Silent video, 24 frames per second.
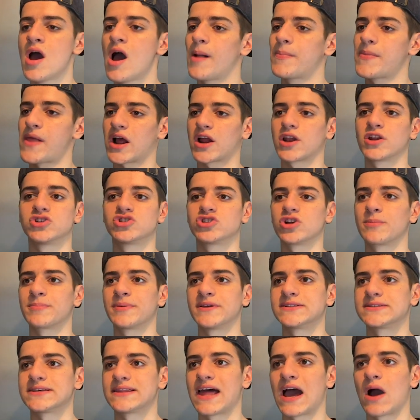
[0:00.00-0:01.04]
I'm not going to jump
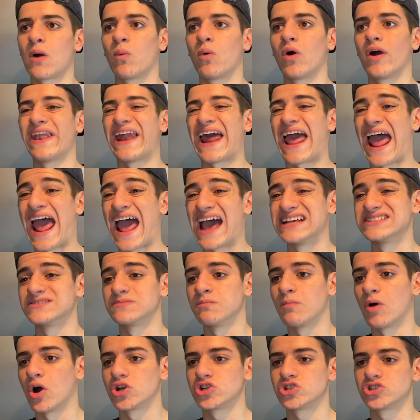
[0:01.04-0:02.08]
into that one as
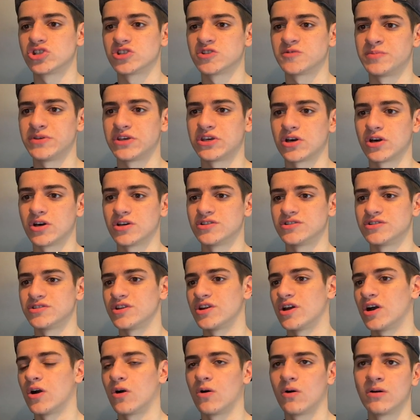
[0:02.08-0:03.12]
much just because, you
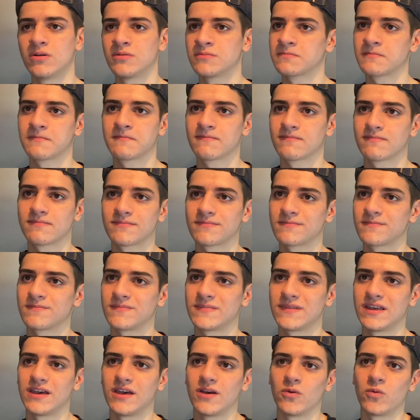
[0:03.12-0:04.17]
know,
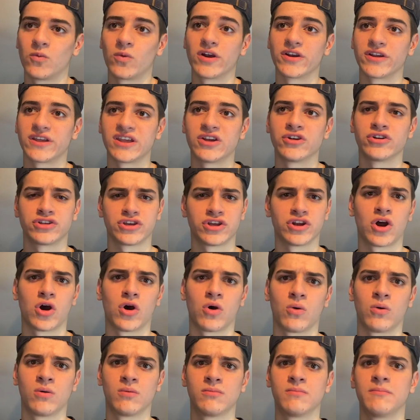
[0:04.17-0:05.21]
we're here to, you
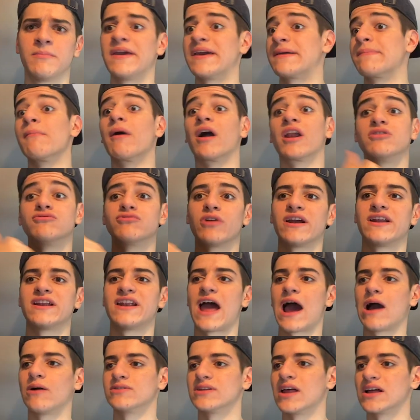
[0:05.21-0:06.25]
know, make money right
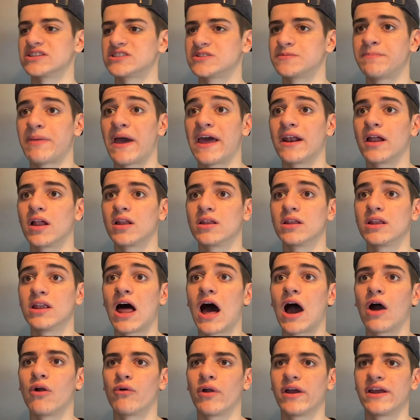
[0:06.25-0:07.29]
now and not spend a
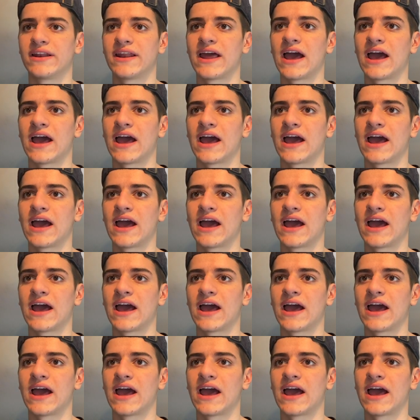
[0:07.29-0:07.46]
lot right